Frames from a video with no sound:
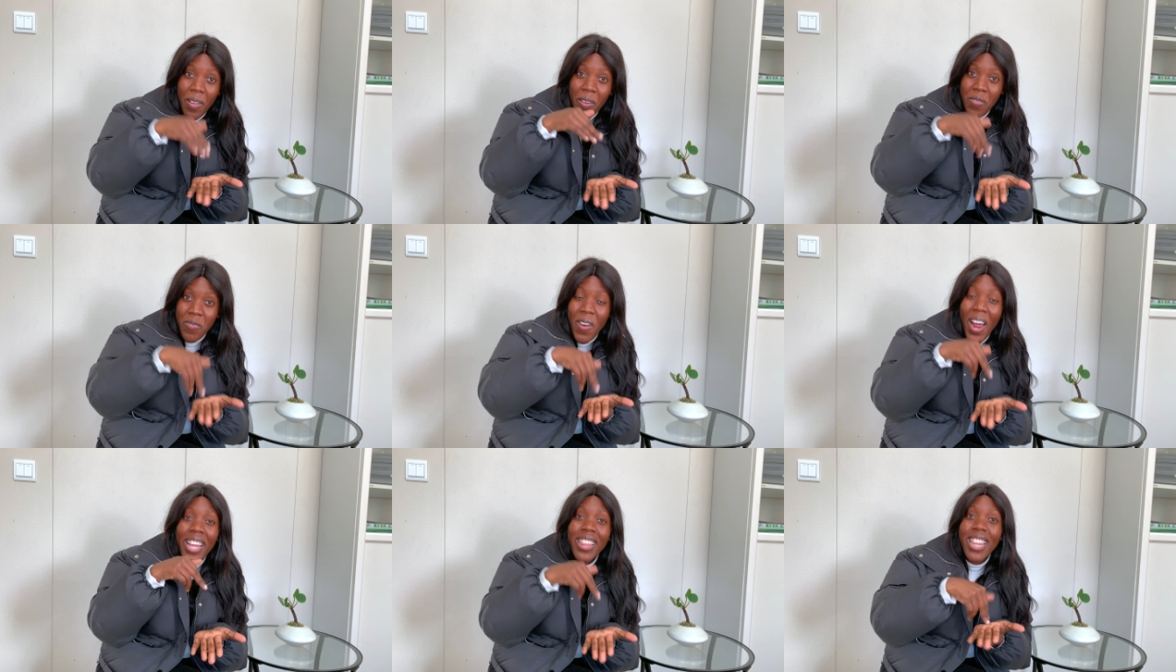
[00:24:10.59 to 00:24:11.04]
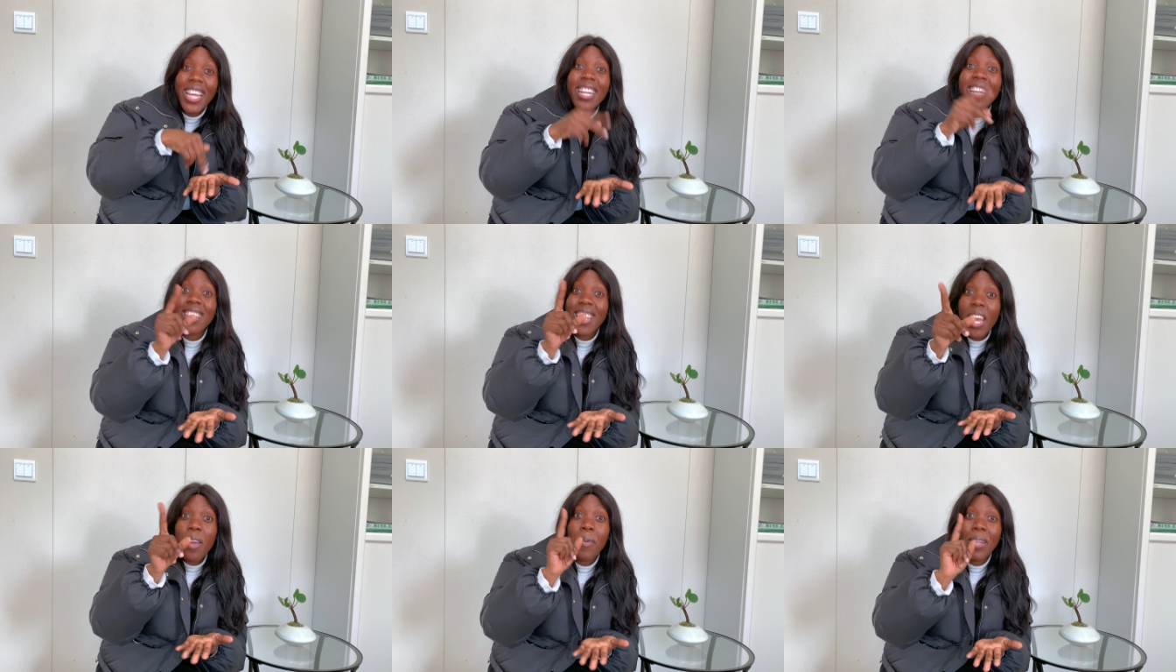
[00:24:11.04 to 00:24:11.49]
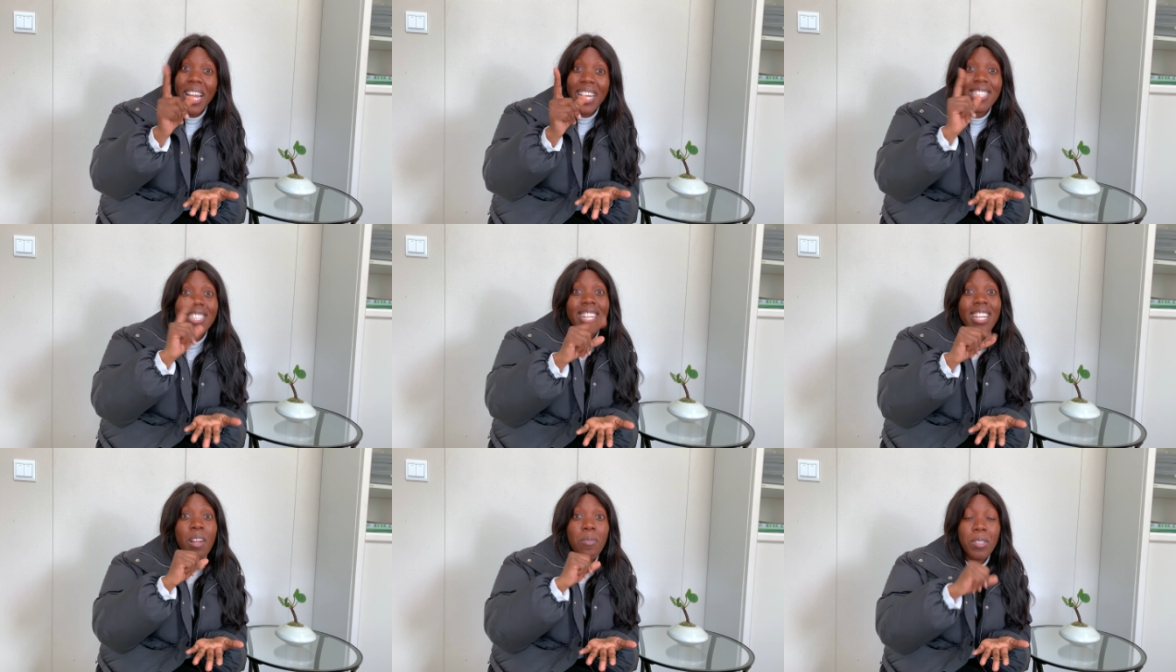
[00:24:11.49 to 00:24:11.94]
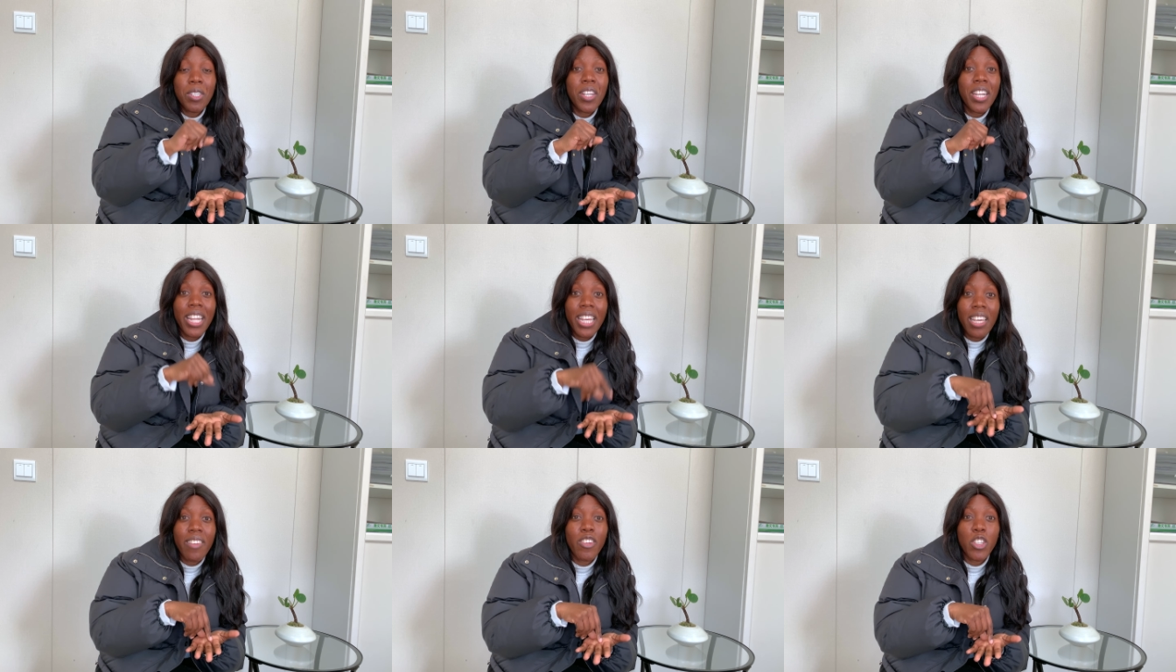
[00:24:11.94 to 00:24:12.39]
right then and there. When I said I was
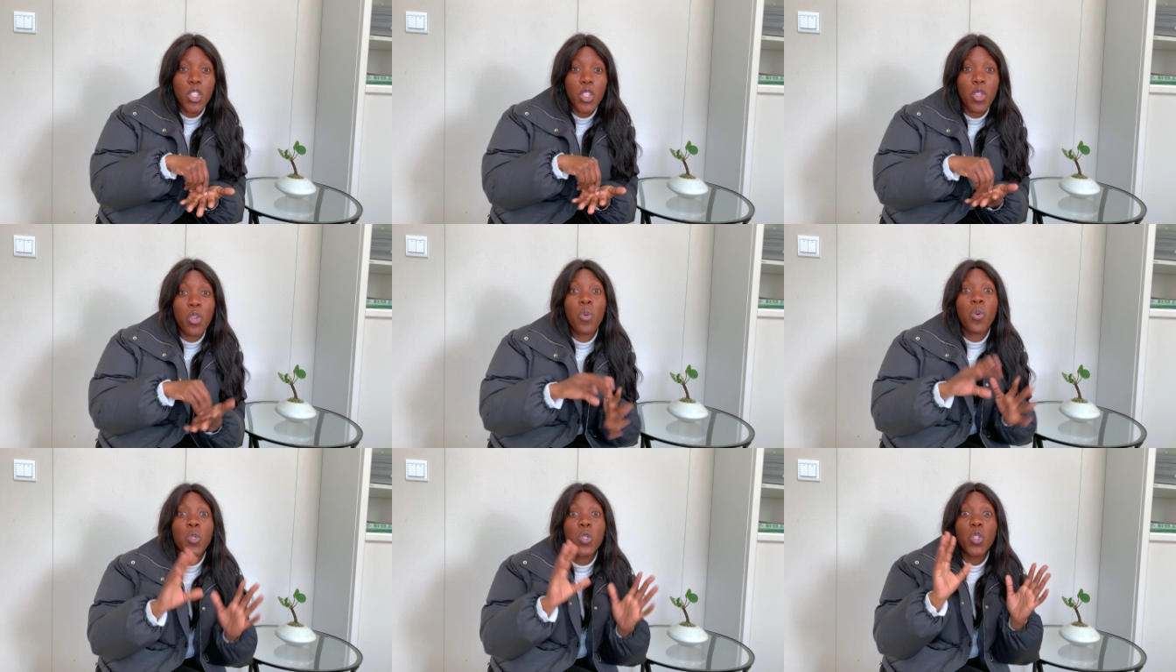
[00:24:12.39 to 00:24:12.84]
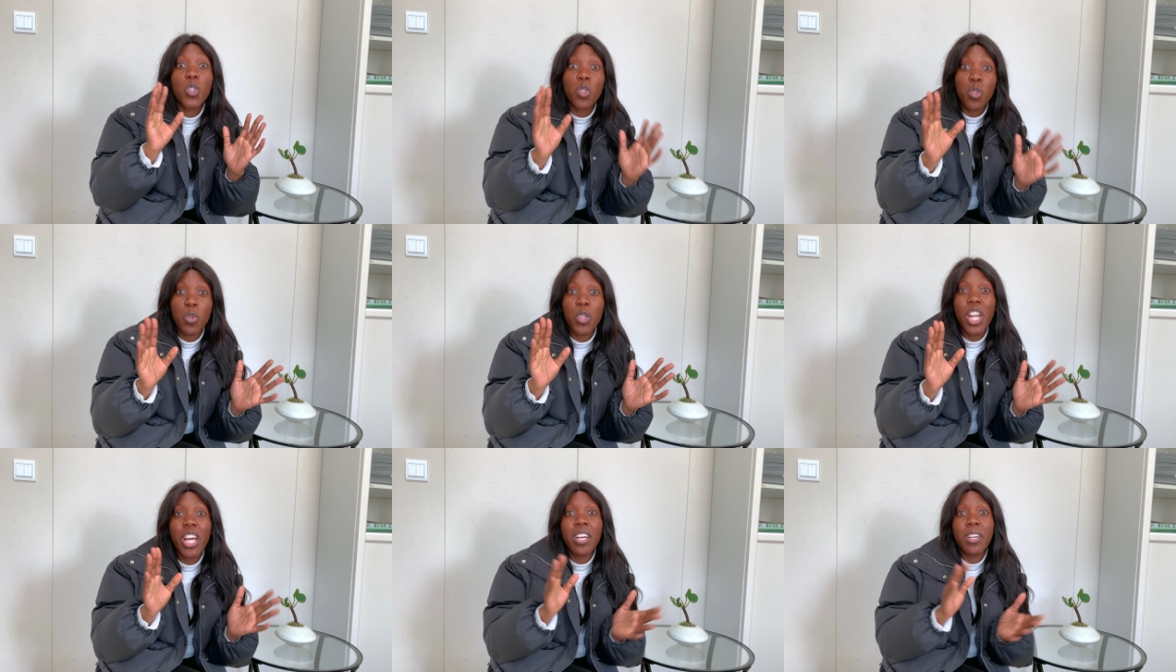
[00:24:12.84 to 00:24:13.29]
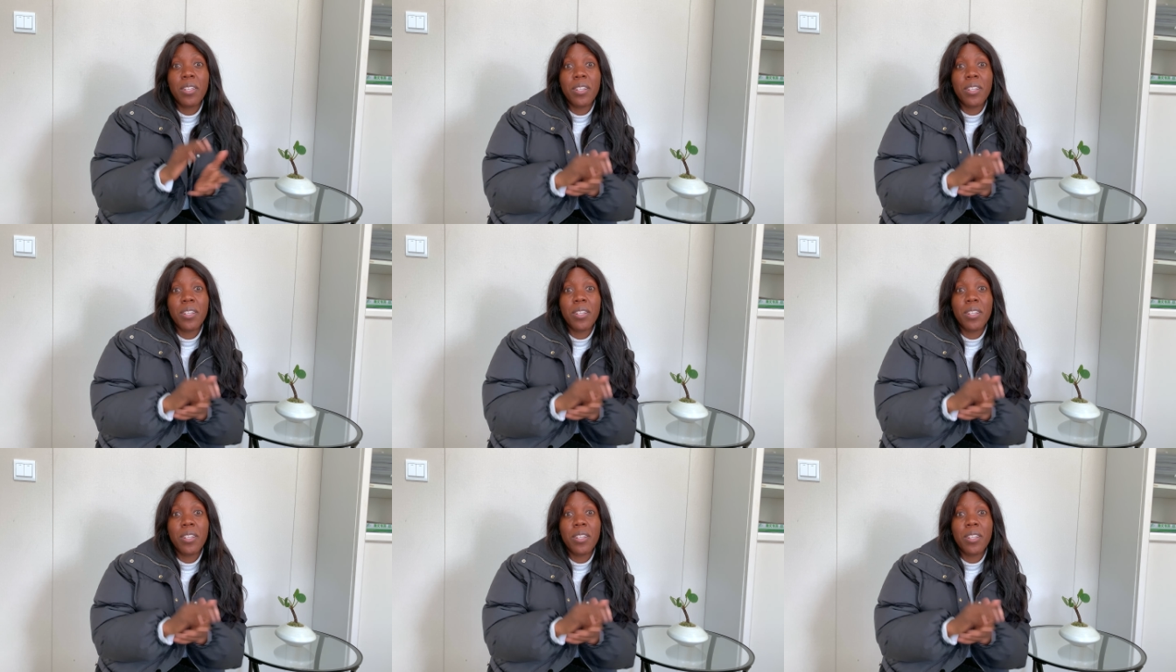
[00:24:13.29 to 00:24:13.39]
going to give it to you or sooner,